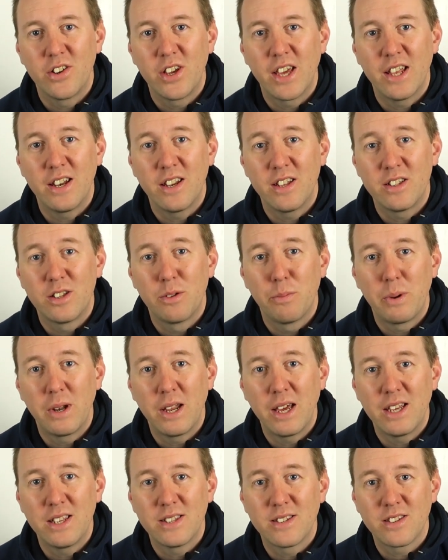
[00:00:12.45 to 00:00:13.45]
to get into
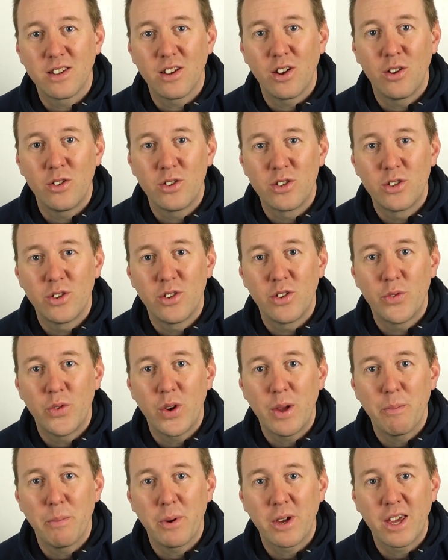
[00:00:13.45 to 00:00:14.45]
place onto the
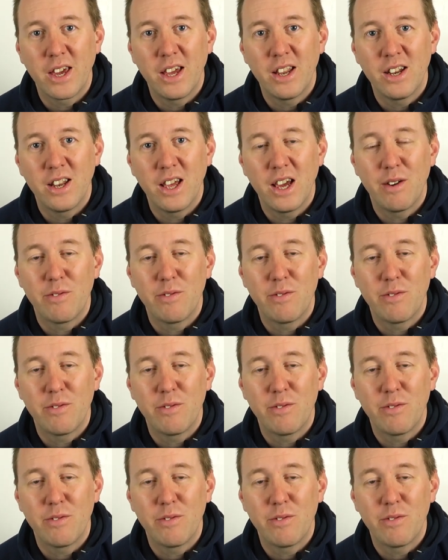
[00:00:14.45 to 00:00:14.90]
rim again